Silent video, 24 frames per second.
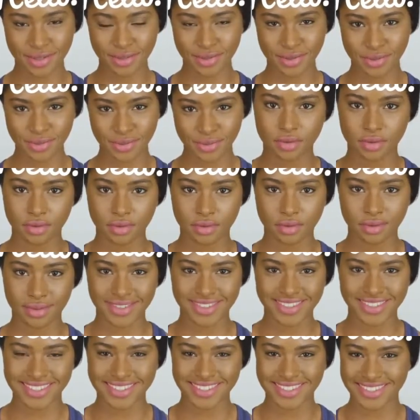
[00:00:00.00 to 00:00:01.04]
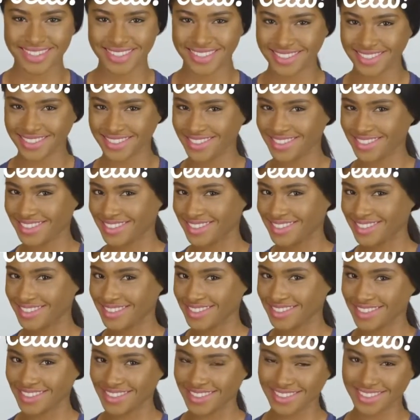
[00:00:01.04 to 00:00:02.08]
Um, 50
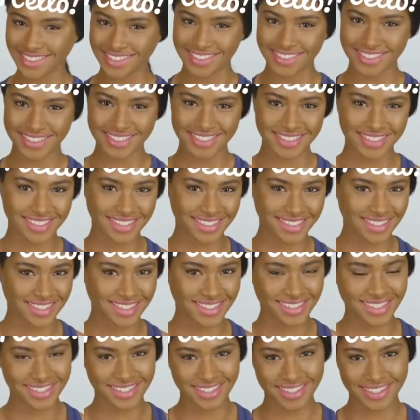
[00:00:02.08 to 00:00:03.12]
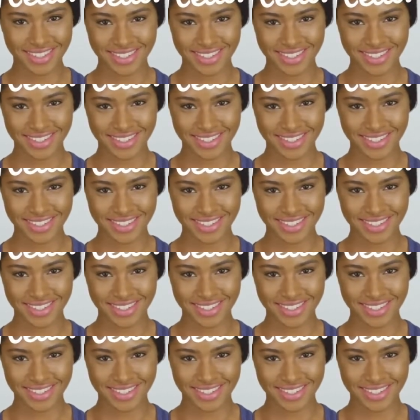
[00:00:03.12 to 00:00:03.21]
also seems to work pretty well.